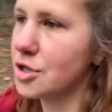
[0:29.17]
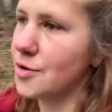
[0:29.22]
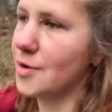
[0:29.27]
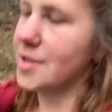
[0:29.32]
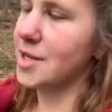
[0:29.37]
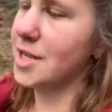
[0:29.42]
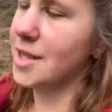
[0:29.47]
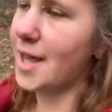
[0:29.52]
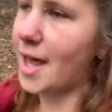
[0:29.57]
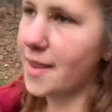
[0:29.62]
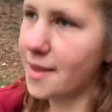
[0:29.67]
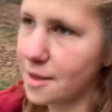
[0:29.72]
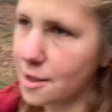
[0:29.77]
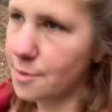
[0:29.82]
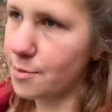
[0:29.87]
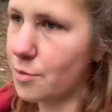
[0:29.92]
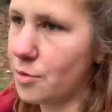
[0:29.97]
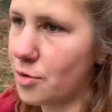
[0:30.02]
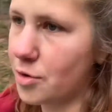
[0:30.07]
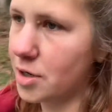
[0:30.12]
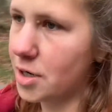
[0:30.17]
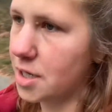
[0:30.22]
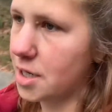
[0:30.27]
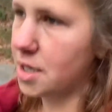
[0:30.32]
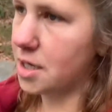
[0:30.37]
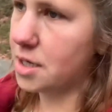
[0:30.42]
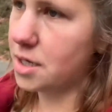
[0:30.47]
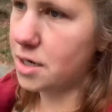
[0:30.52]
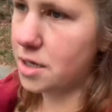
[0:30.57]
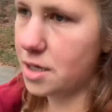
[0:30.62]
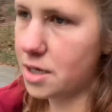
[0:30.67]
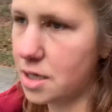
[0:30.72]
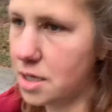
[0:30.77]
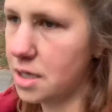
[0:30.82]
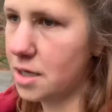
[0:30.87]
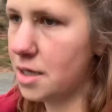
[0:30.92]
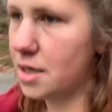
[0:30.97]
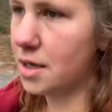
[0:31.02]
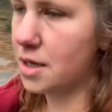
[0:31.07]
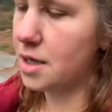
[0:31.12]
I did that this morning,
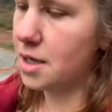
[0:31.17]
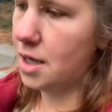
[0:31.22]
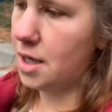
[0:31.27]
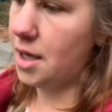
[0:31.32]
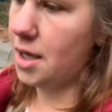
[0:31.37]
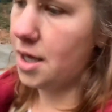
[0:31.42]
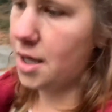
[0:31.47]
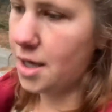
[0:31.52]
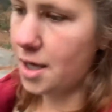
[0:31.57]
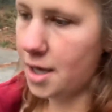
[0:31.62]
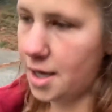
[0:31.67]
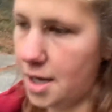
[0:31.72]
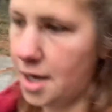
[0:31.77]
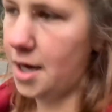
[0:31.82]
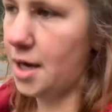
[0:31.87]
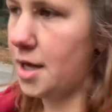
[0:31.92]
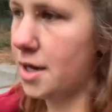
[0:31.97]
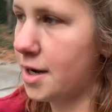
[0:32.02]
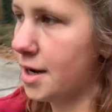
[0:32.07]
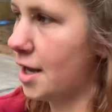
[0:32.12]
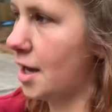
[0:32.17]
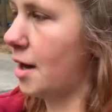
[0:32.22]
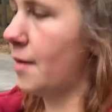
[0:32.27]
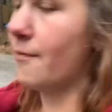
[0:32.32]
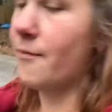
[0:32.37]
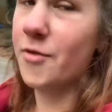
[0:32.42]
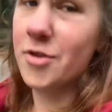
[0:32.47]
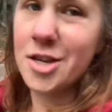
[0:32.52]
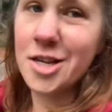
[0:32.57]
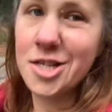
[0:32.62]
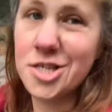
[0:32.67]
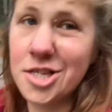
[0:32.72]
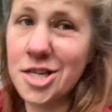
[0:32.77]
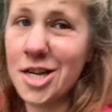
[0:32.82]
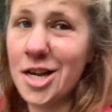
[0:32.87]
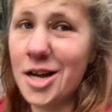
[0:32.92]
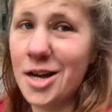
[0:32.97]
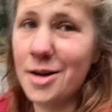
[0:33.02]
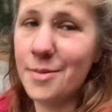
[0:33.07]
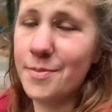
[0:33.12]
and now I'm finishing
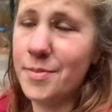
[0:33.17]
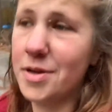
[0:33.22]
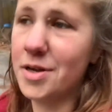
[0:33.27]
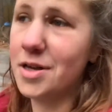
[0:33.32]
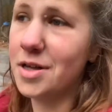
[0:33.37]
up